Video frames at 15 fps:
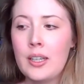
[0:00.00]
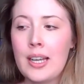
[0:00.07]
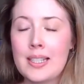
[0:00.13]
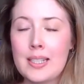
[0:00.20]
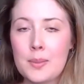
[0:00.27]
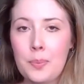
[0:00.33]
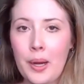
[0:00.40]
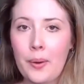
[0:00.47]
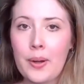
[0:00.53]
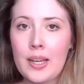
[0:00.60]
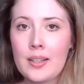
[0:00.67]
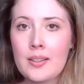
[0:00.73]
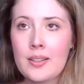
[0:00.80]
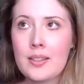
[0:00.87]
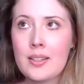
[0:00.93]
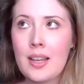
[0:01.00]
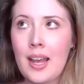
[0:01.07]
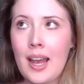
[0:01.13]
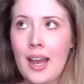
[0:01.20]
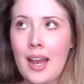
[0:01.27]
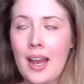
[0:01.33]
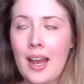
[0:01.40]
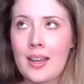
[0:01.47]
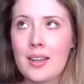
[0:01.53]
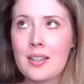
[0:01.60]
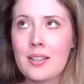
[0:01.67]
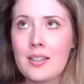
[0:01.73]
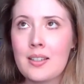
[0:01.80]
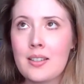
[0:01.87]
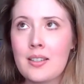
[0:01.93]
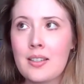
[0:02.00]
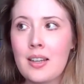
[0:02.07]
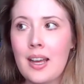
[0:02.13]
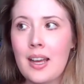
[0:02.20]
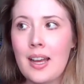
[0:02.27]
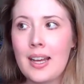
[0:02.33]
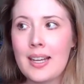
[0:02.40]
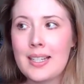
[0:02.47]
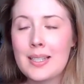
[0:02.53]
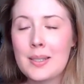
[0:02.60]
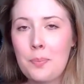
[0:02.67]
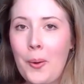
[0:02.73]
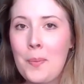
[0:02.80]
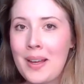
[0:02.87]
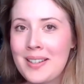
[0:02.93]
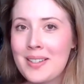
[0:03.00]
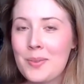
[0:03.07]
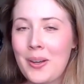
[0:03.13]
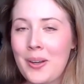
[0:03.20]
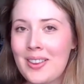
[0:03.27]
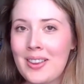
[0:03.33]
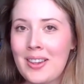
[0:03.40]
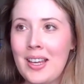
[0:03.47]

experience and experiment with